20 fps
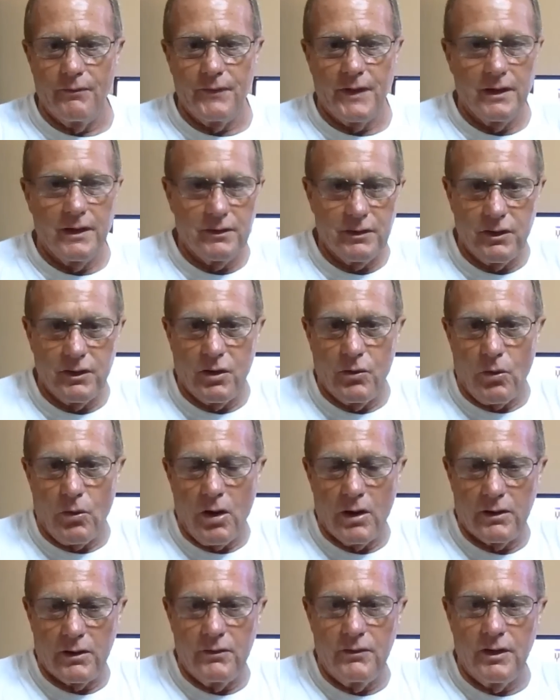and you go
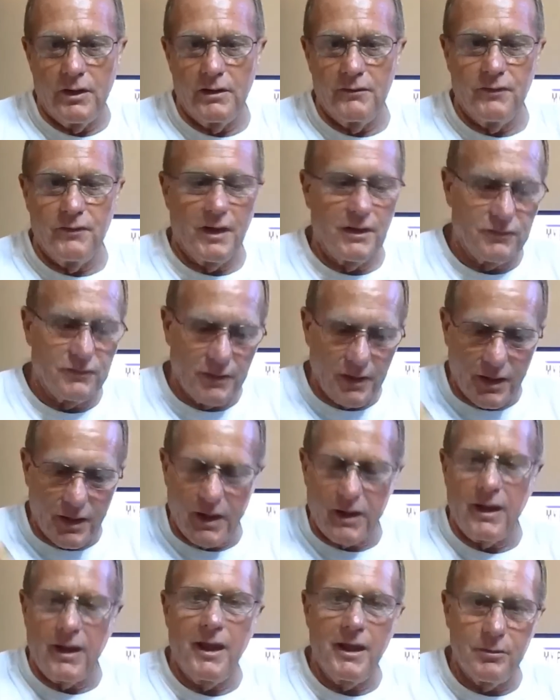walking around the fence, and they
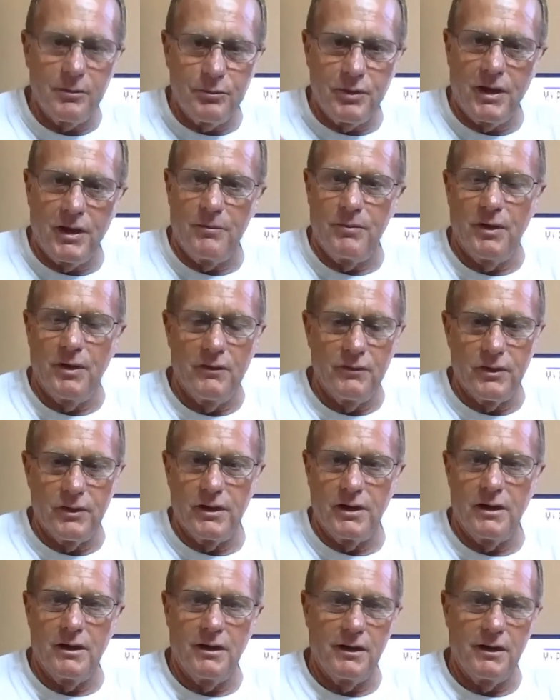got a hand pump over there,